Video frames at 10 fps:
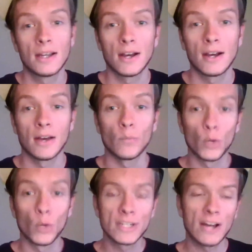worked
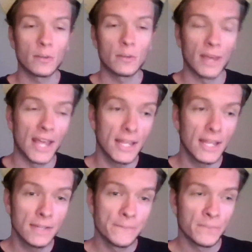out in my head,
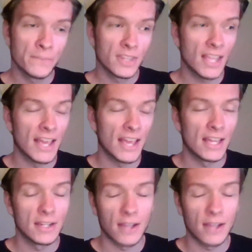and
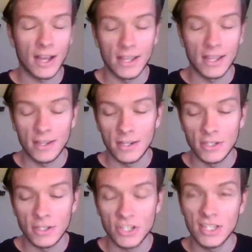I just
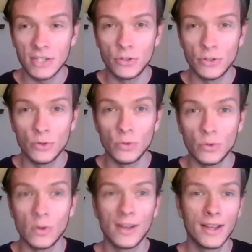need to
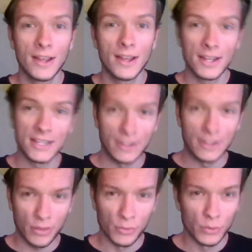get
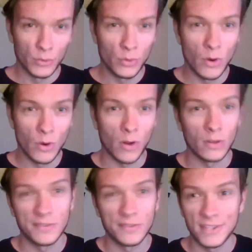through all of
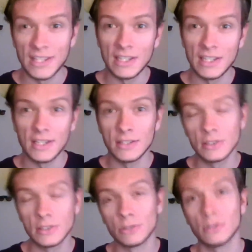the
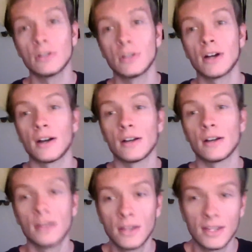little
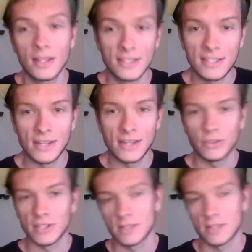details as
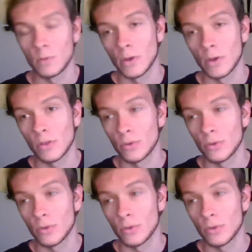I'm going through.